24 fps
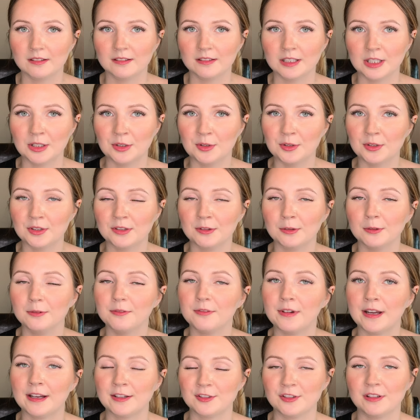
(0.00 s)
a good
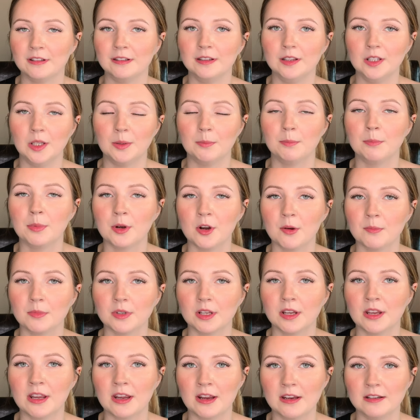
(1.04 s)
old-fashioned lip balm
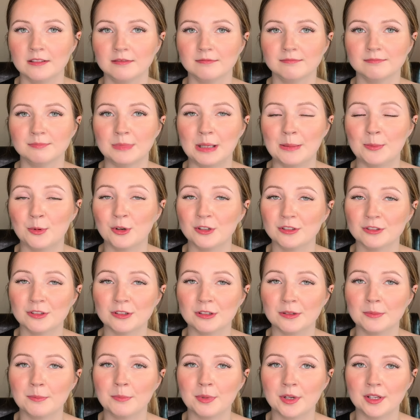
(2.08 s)
to get my
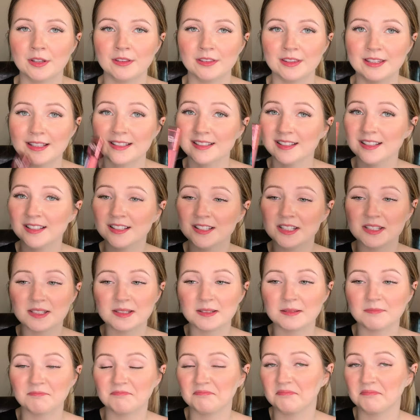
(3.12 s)
moisture, but this is